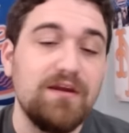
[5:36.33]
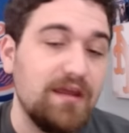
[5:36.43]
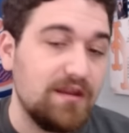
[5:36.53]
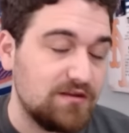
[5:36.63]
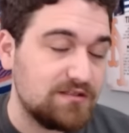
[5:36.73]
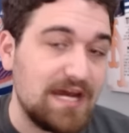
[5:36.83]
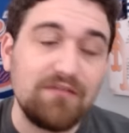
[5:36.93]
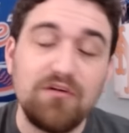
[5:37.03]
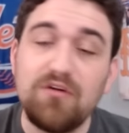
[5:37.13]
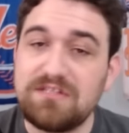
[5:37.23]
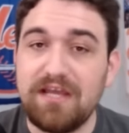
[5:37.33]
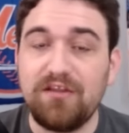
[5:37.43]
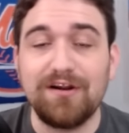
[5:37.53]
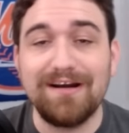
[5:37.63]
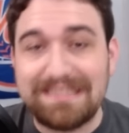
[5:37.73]
And Tyrone
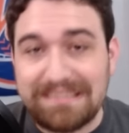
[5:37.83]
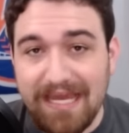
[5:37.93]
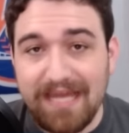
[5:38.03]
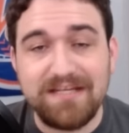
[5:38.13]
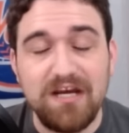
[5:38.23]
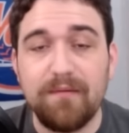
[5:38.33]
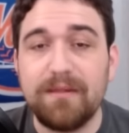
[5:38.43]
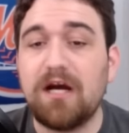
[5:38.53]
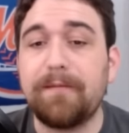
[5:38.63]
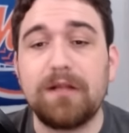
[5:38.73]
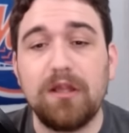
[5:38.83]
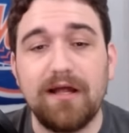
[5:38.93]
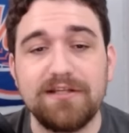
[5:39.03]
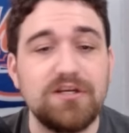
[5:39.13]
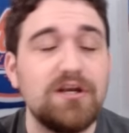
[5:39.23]
Taylor, again, coming up
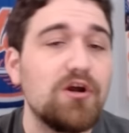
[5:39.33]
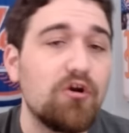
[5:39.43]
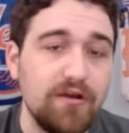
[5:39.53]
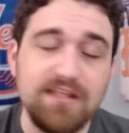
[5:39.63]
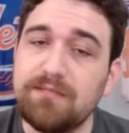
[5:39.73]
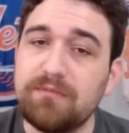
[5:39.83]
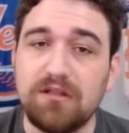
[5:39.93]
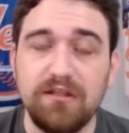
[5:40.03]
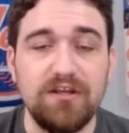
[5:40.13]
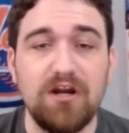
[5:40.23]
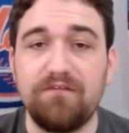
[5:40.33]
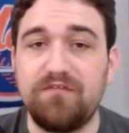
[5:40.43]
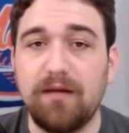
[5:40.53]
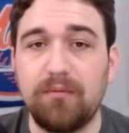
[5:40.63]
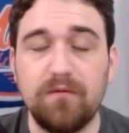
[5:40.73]
clutch, greets him with a leadoff
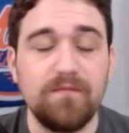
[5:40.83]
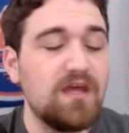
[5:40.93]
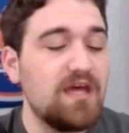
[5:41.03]
double.